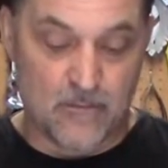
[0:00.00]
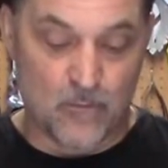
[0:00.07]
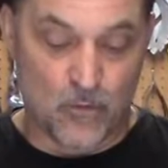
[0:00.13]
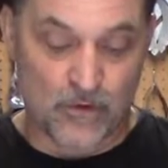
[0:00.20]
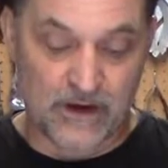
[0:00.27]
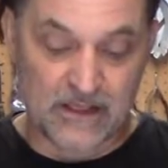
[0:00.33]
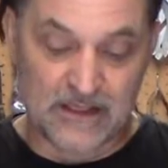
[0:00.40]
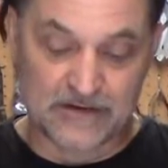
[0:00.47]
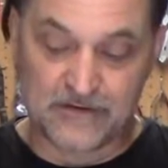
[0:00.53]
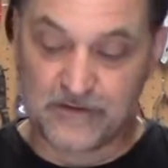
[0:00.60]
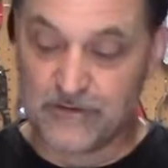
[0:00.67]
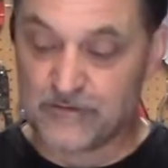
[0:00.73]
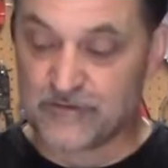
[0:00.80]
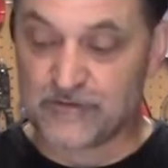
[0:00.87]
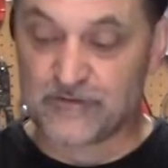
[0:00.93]
what I like to
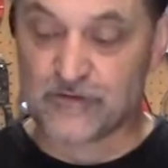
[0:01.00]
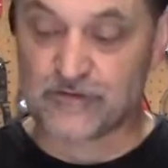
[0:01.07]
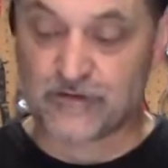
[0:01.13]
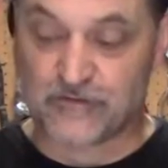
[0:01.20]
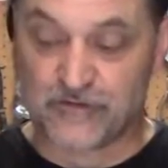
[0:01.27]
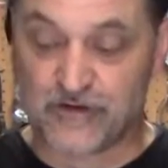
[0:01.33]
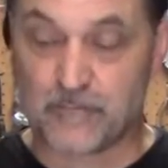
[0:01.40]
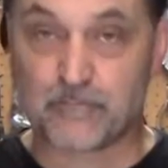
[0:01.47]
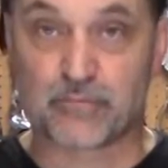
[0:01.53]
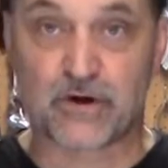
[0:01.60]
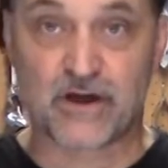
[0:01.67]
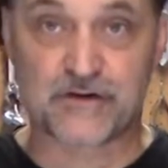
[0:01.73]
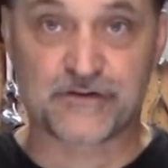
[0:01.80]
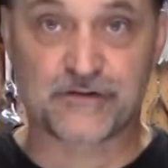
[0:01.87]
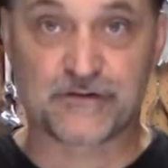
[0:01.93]
use is just a chip
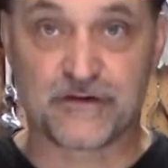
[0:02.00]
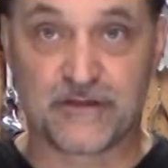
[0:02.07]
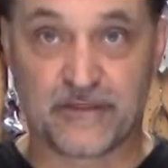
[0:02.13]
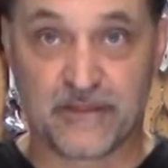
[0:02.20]
brush